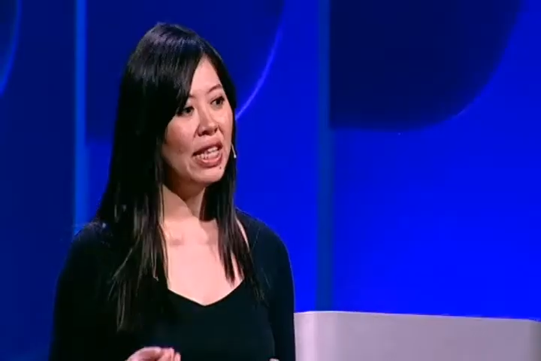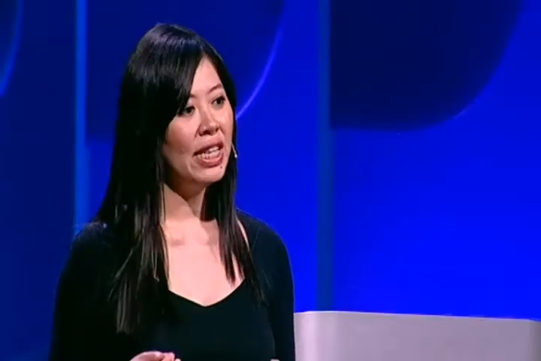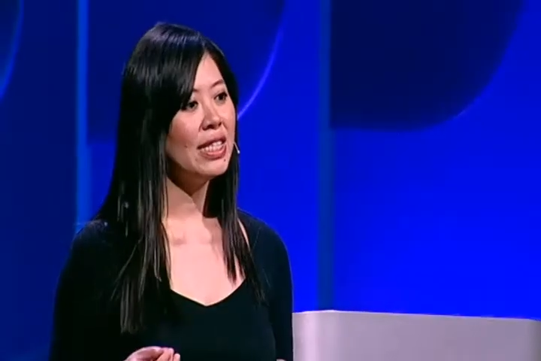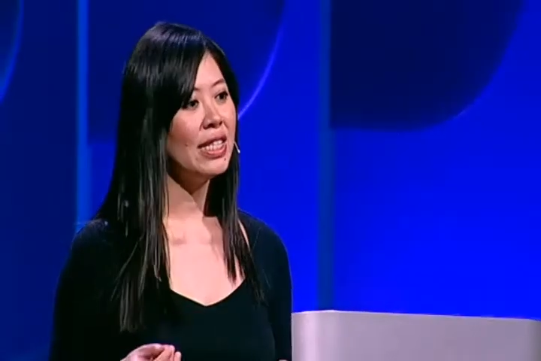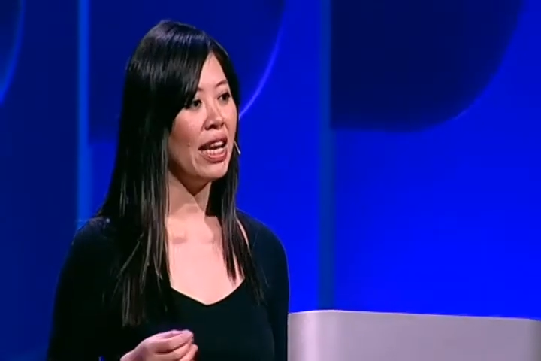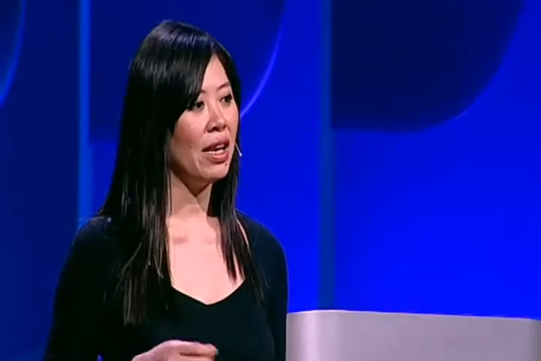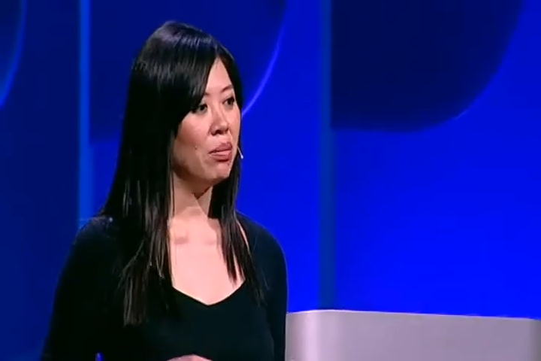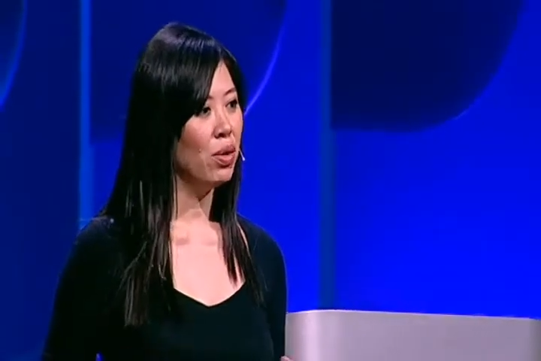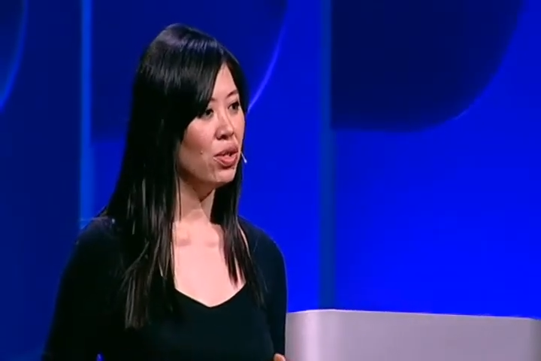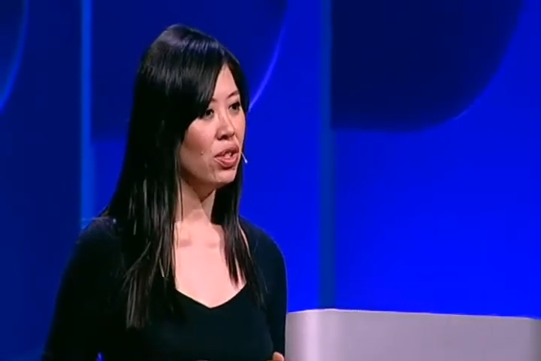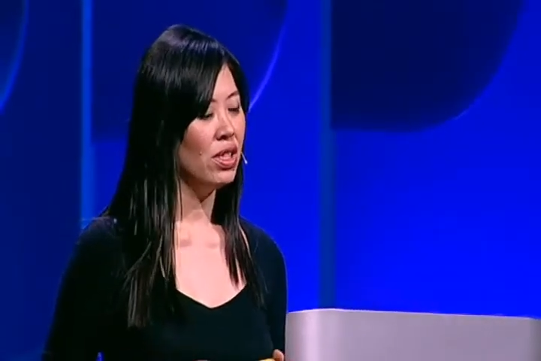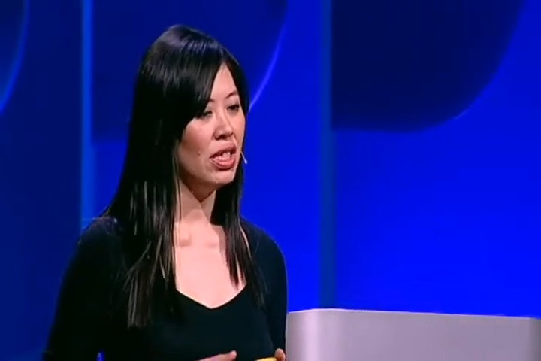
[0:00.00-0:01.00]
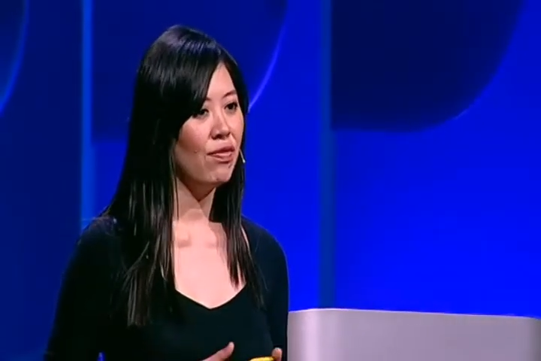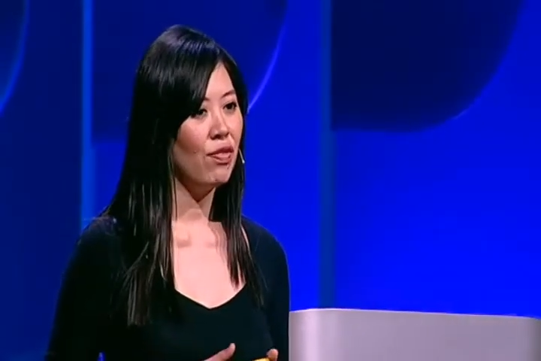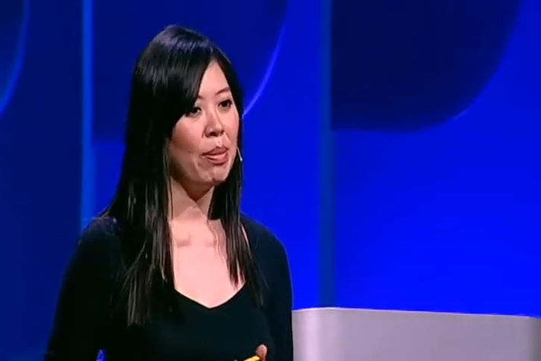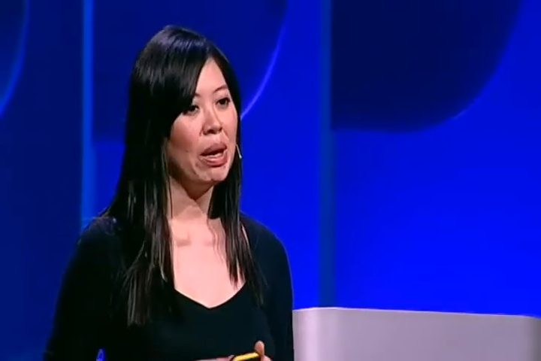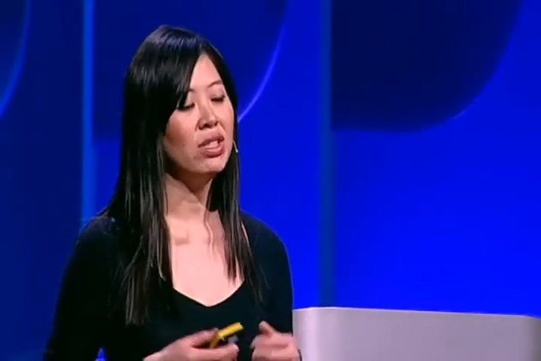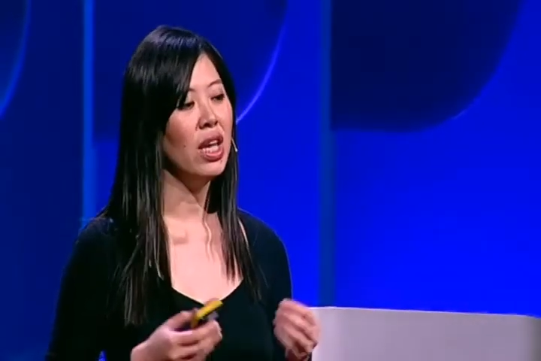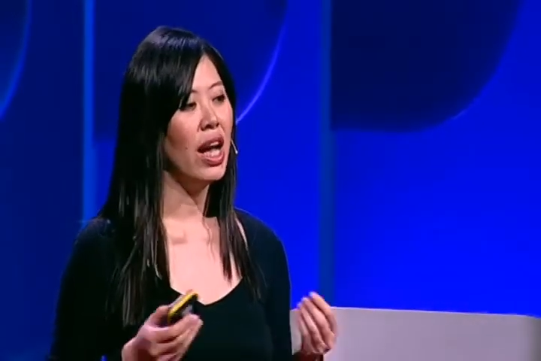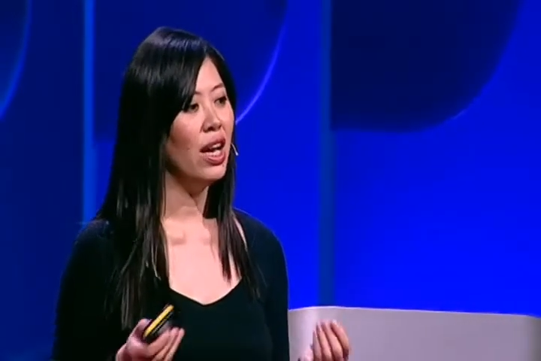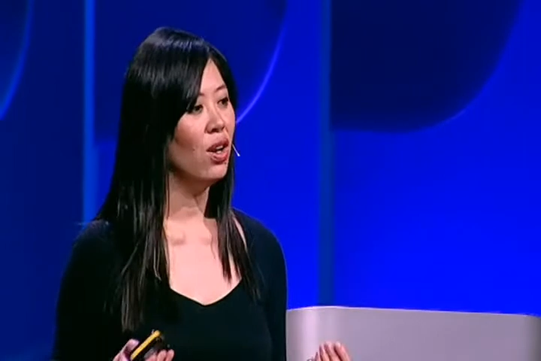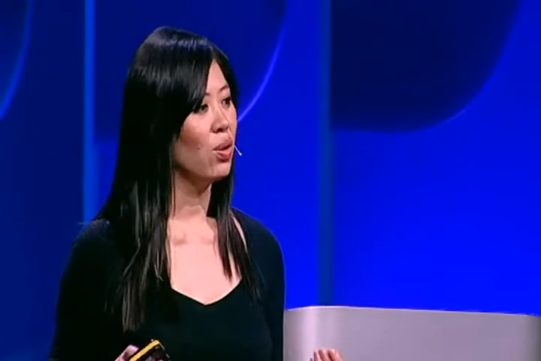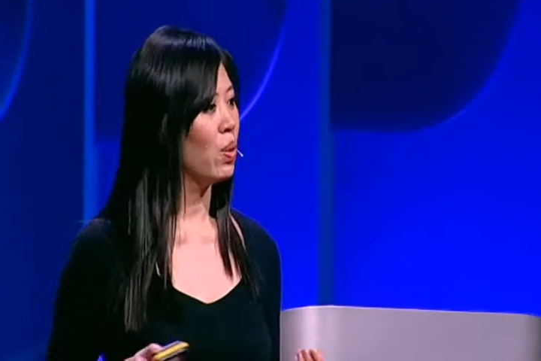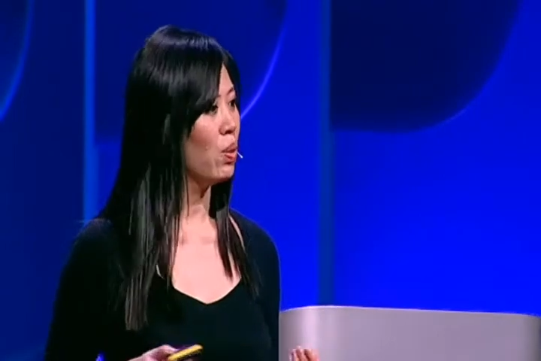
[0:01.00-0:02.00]
feelings and emotions from our
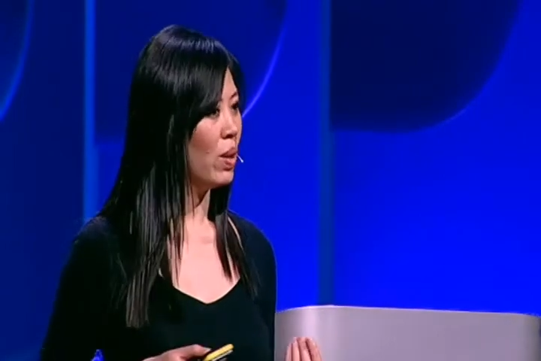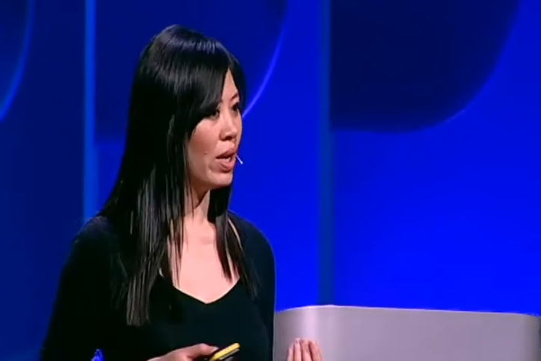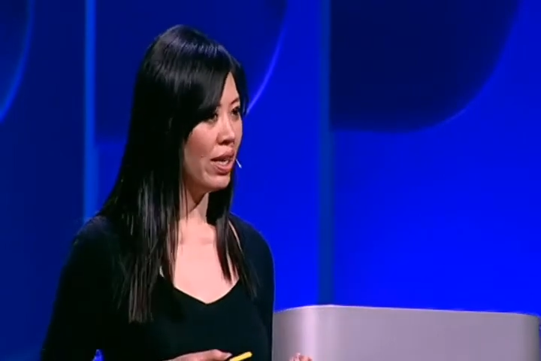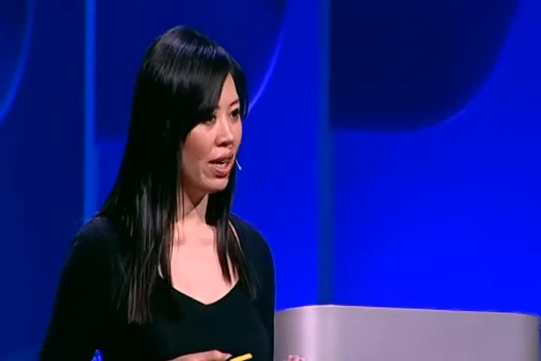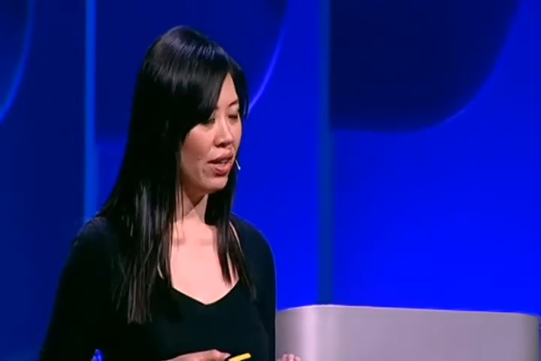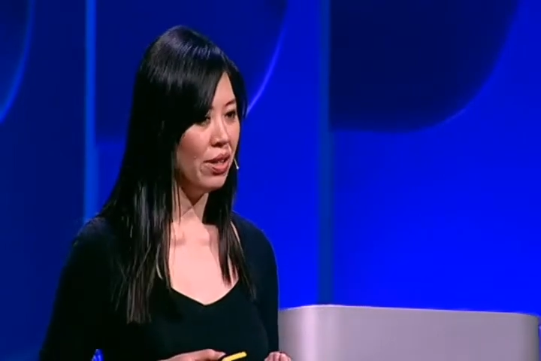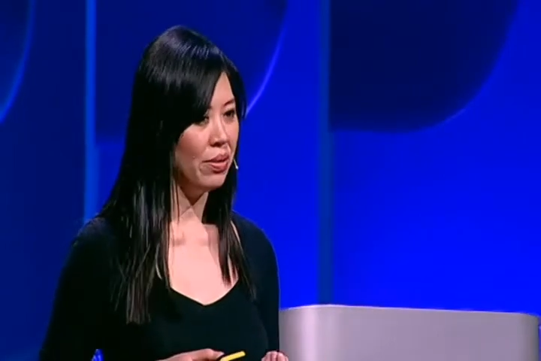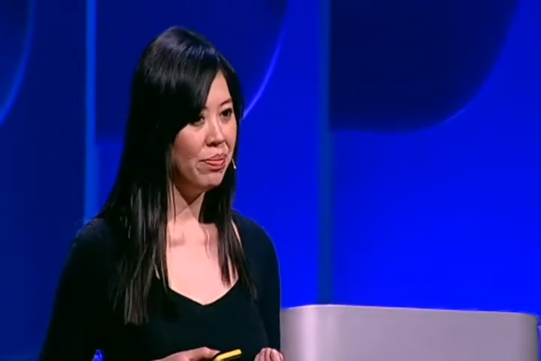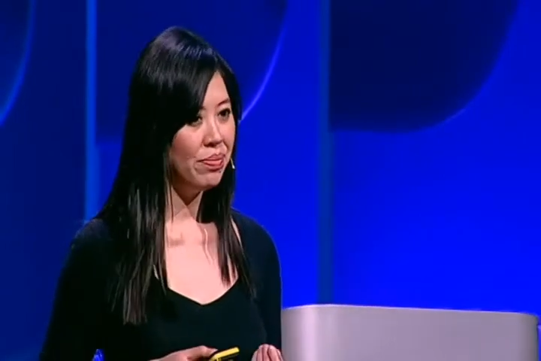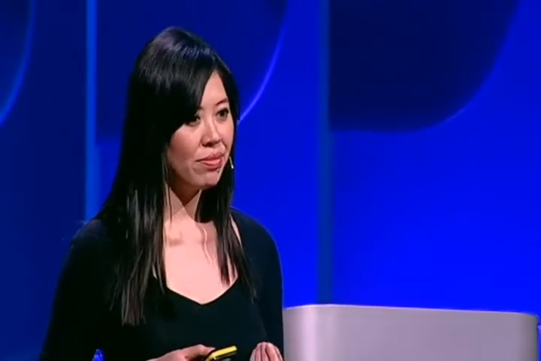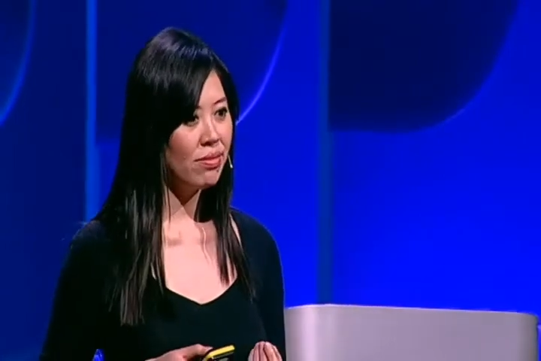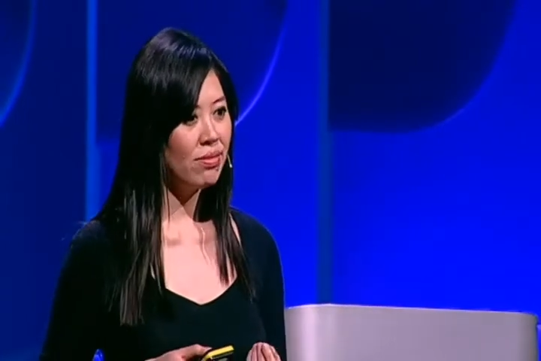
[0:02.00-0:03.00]
dialogue with one another.